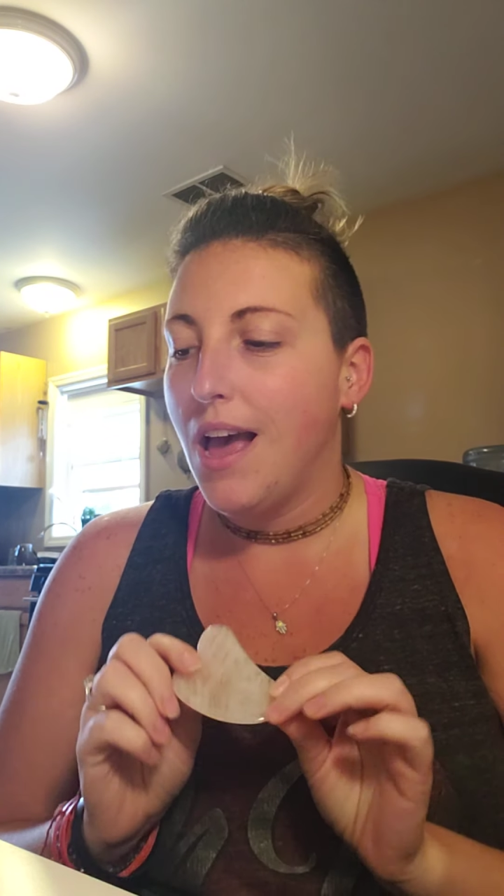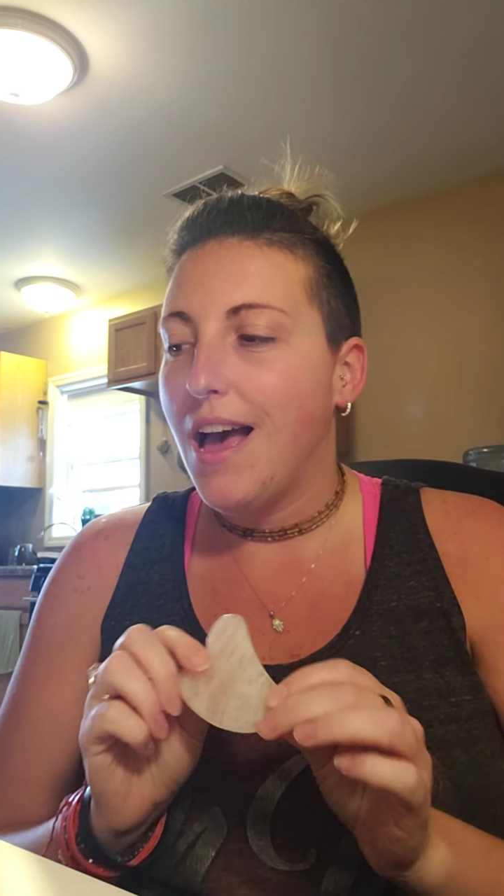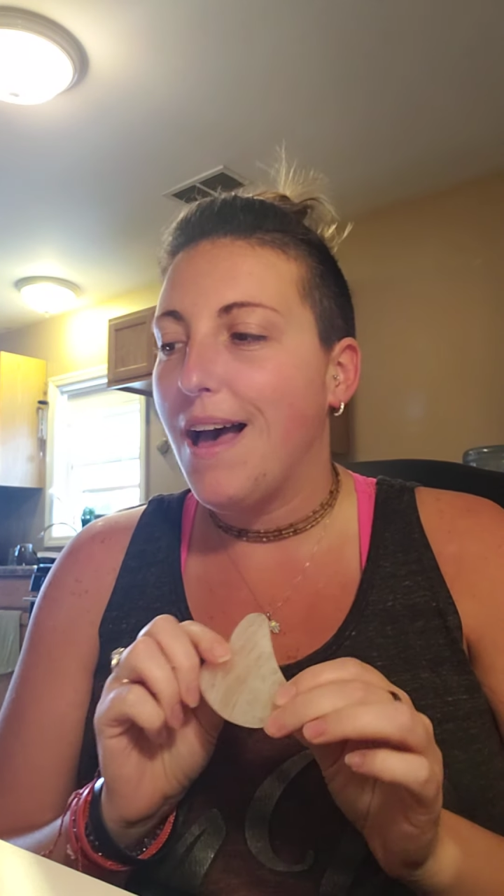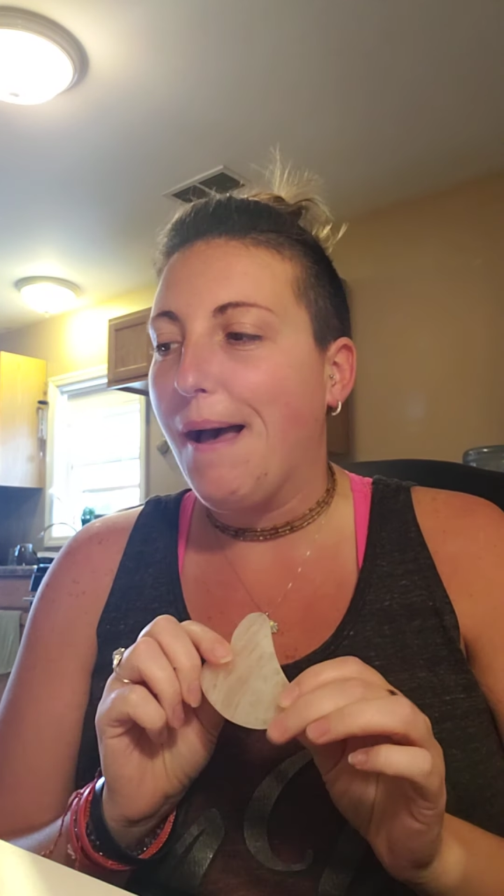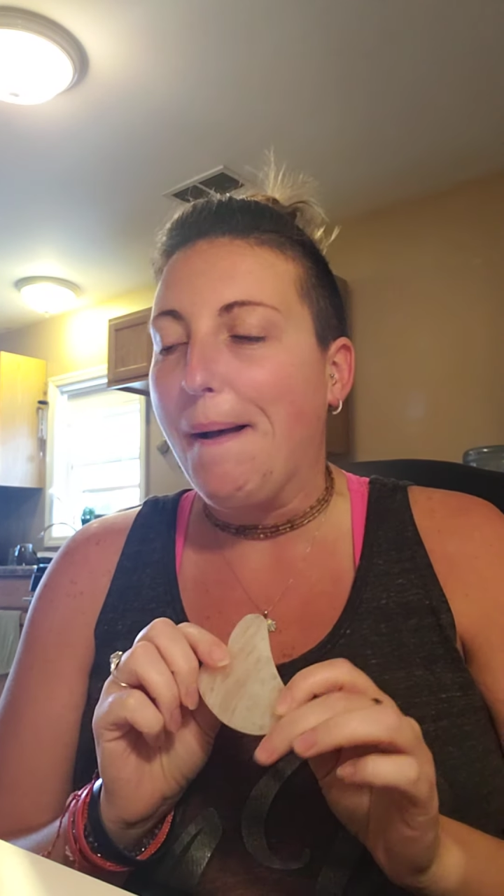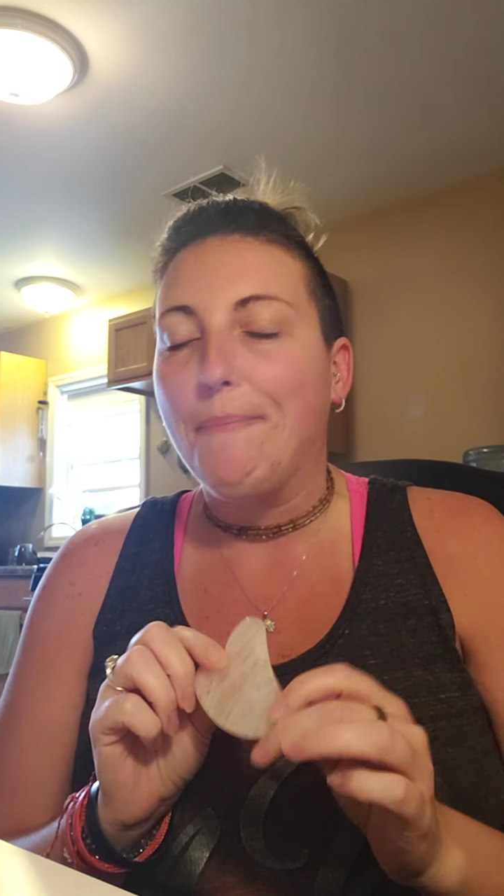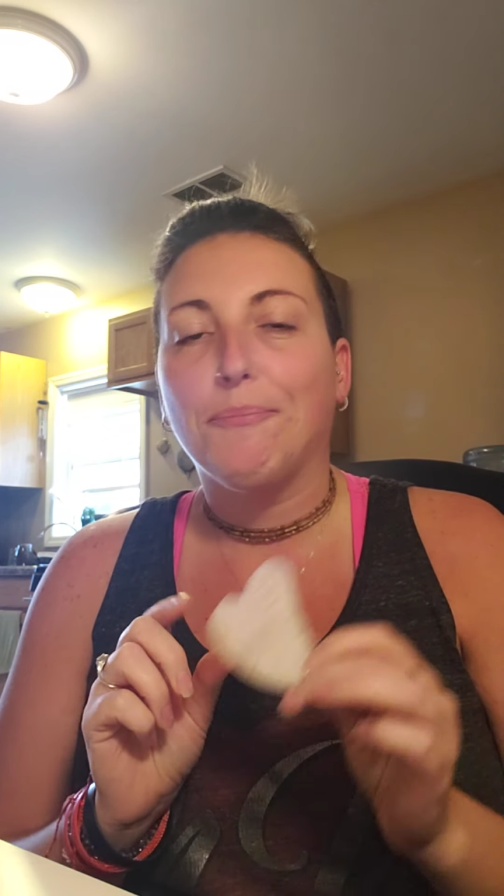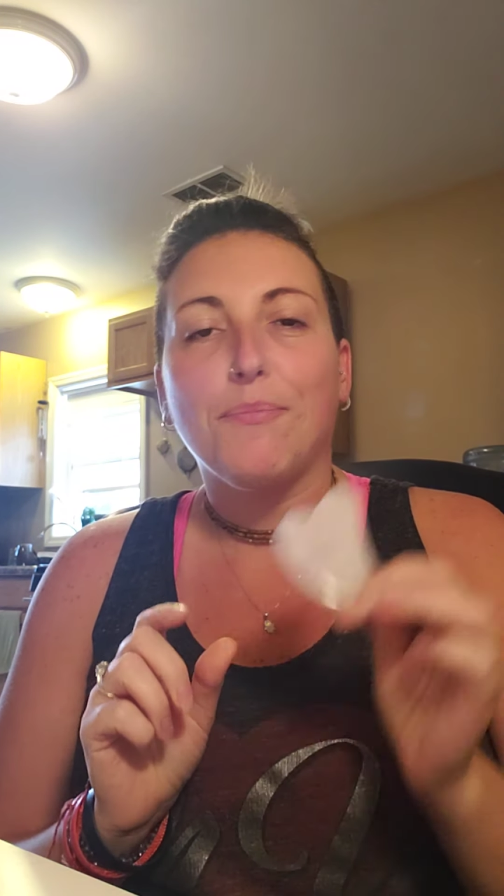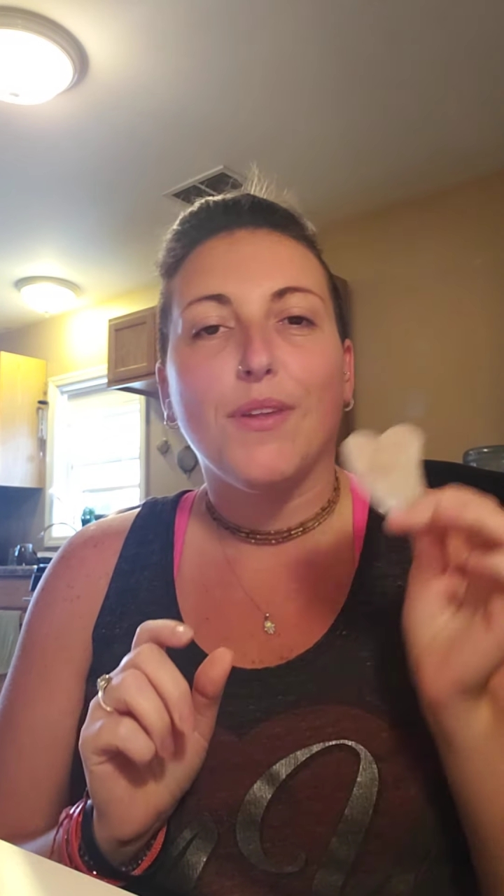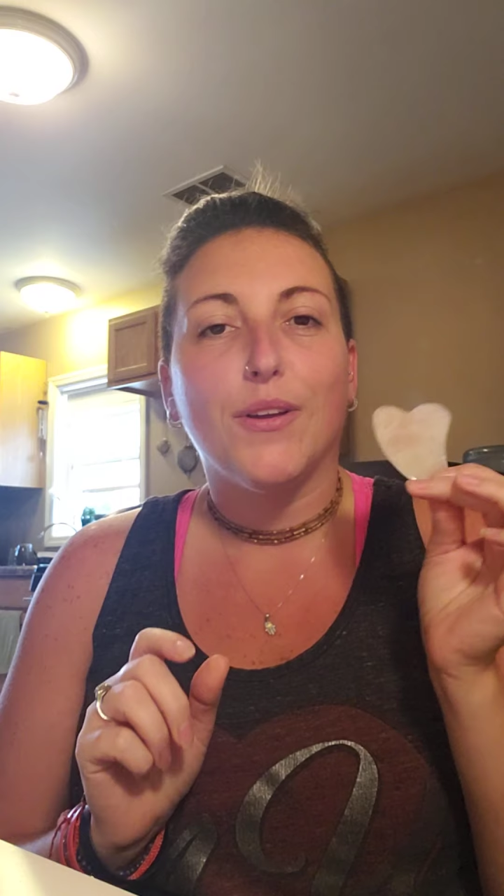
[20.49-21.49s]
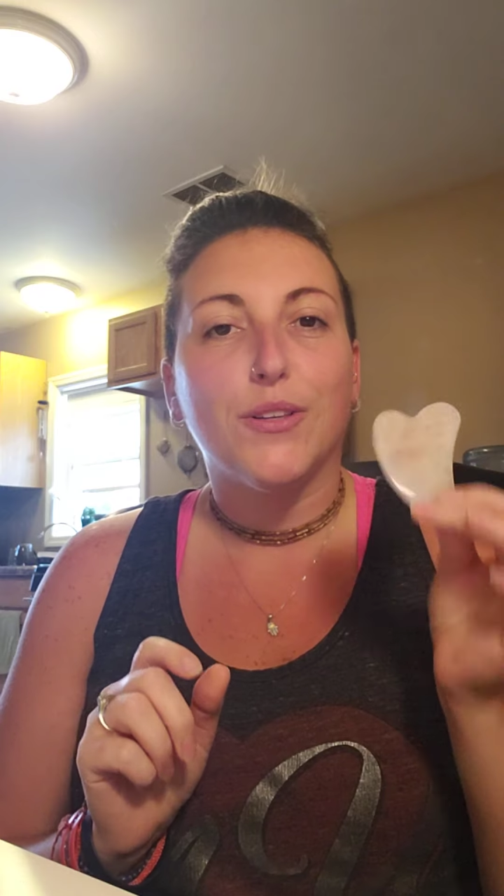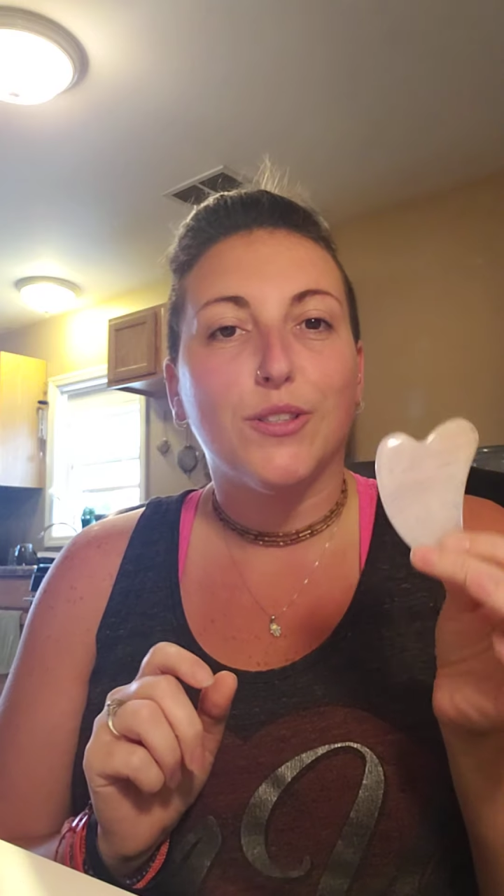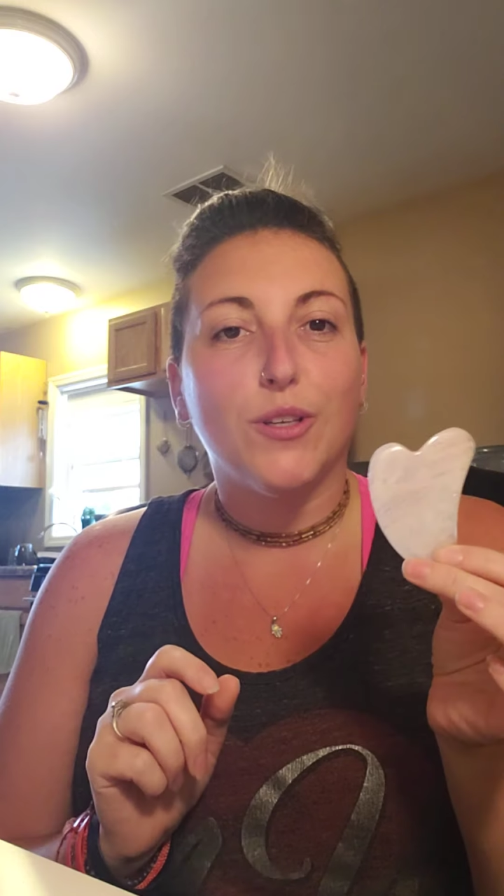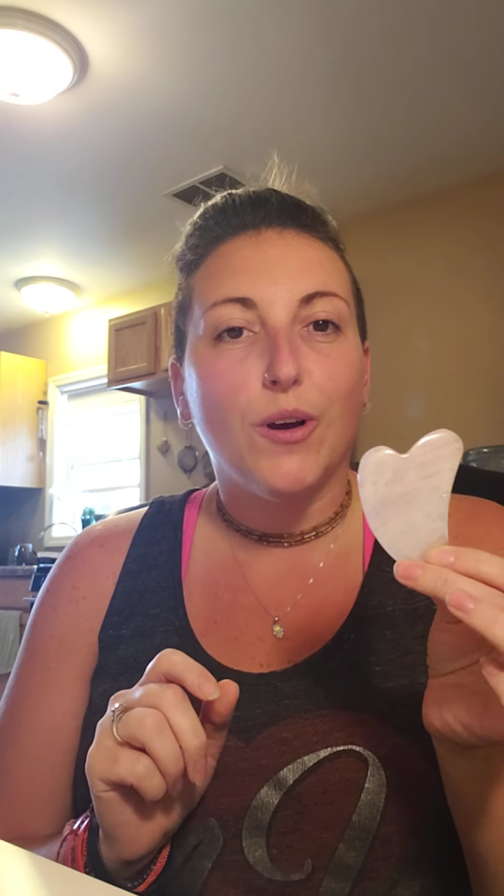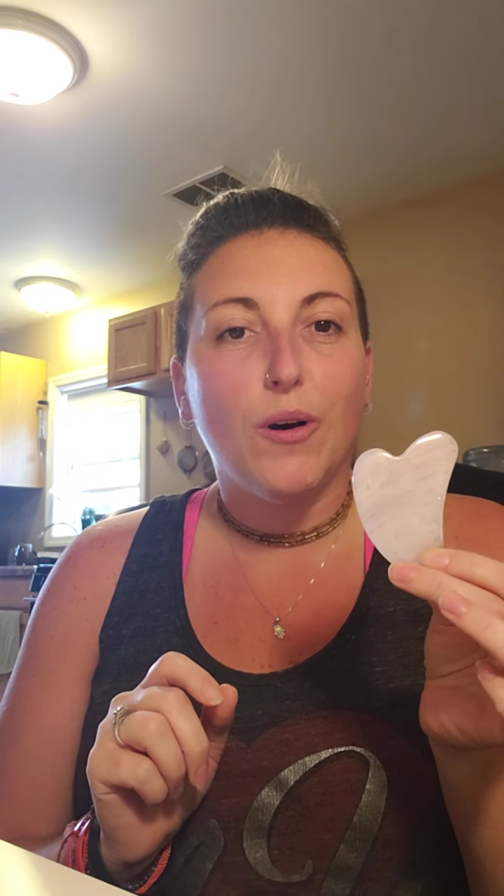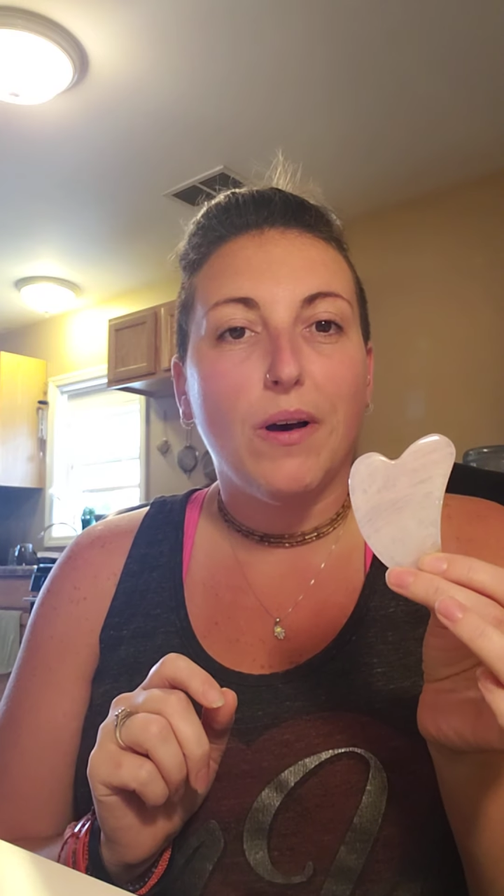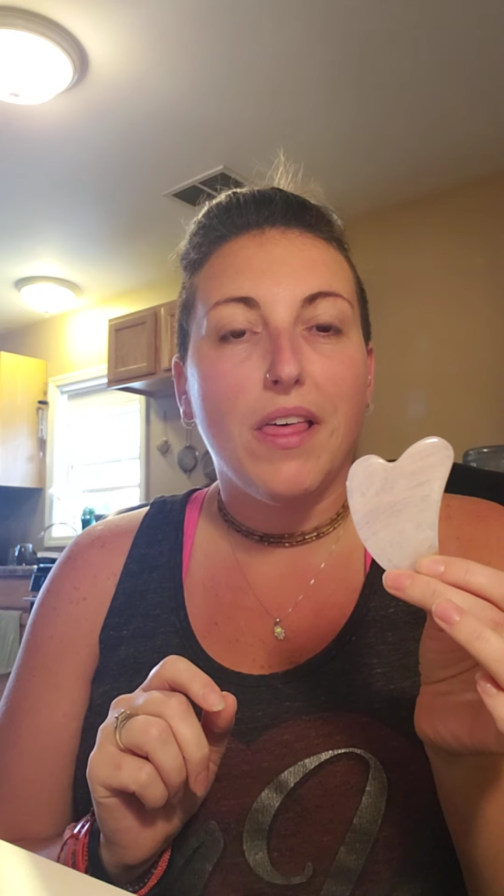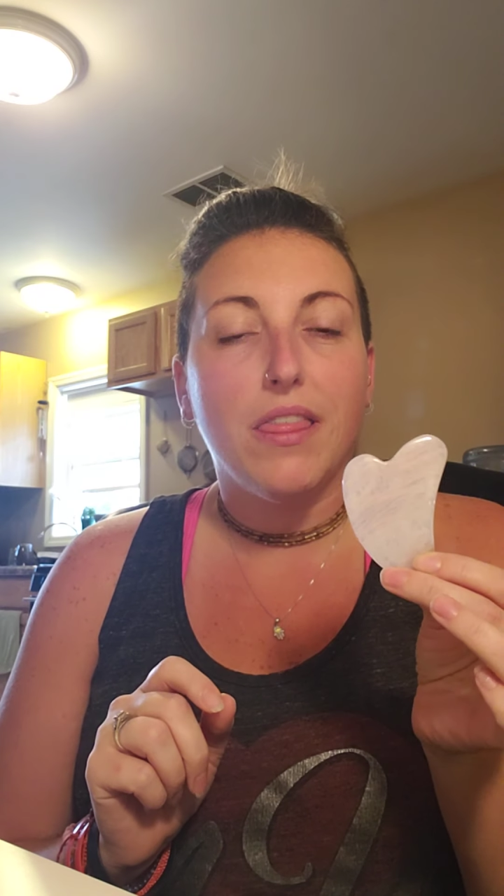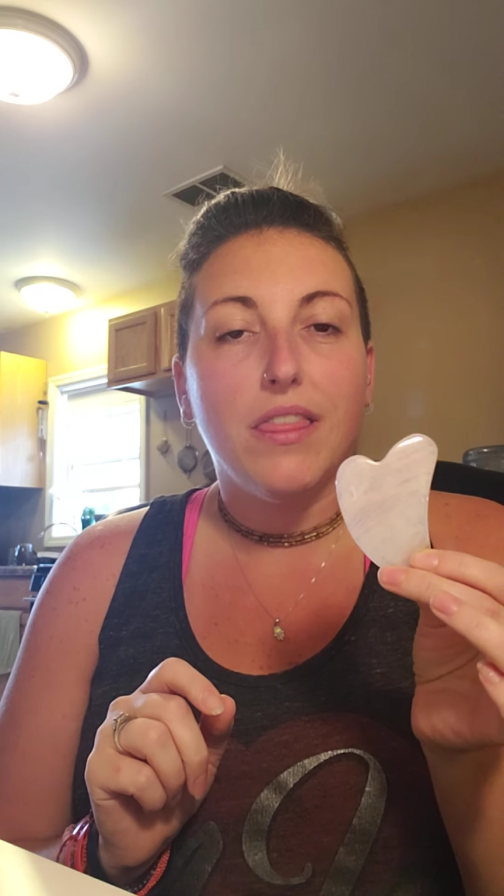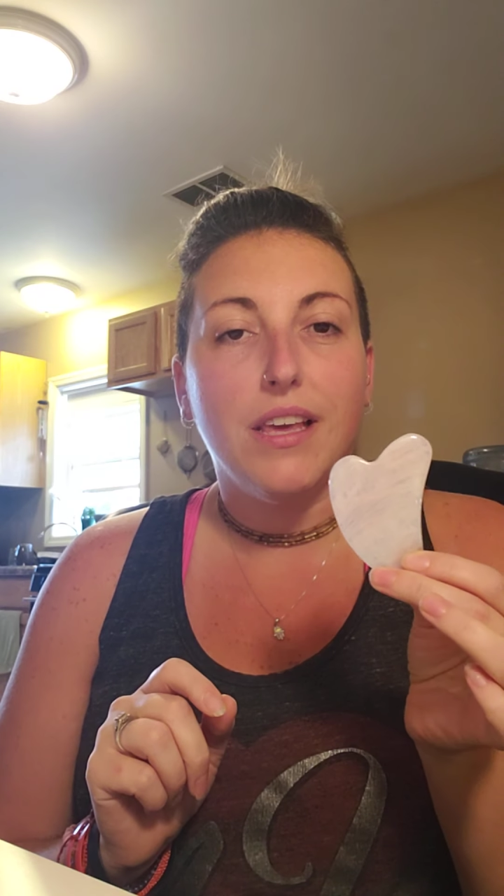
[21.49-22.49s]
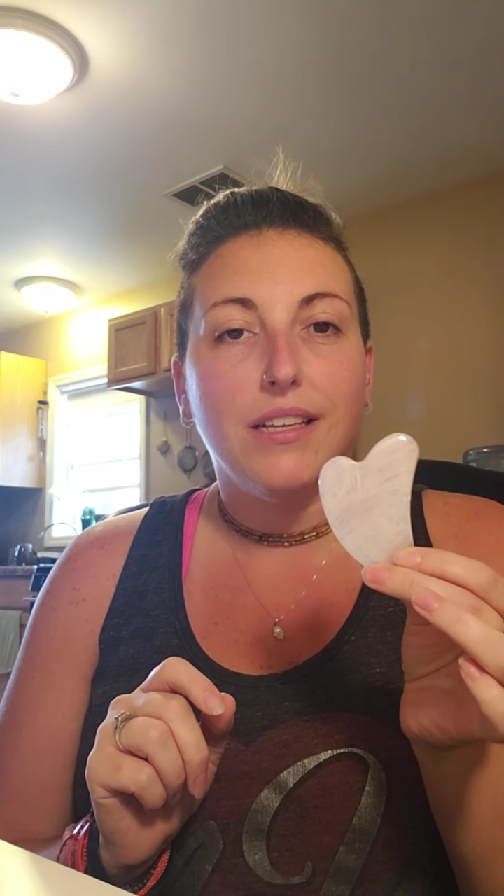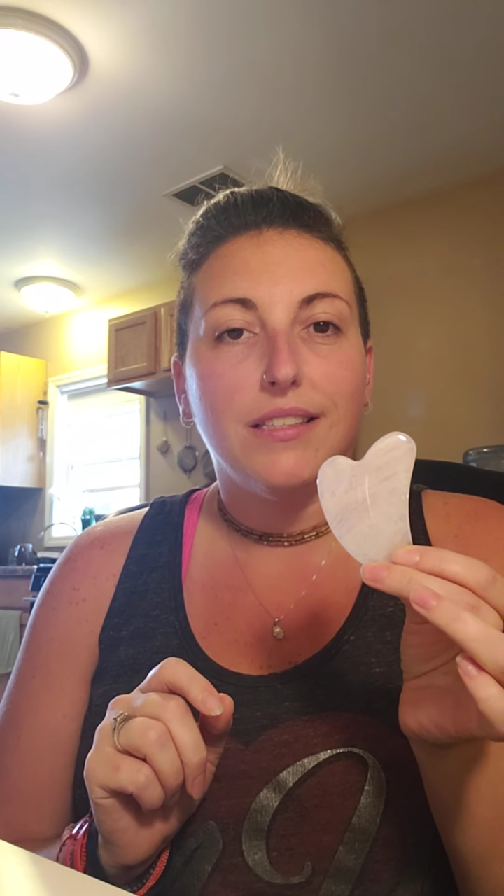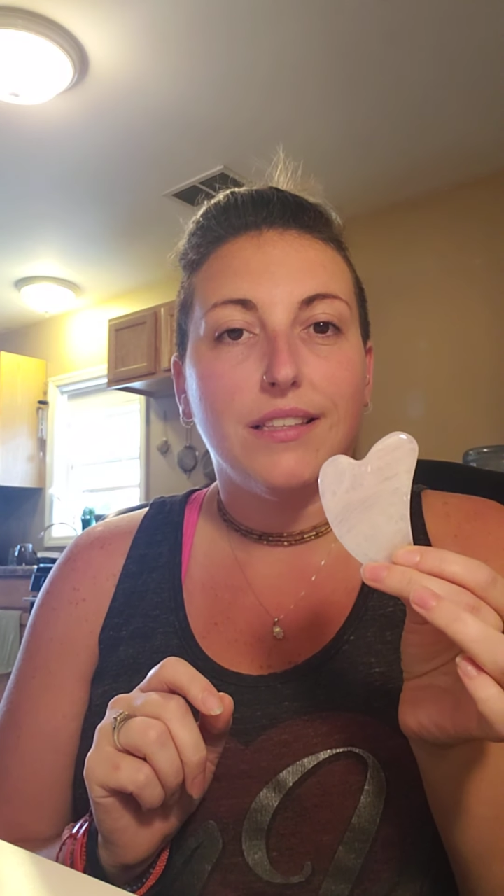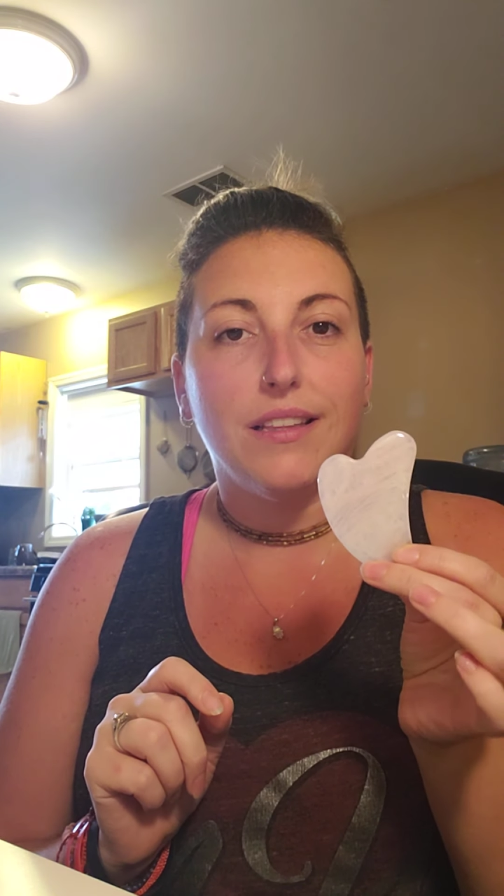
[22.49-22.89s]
Um, so this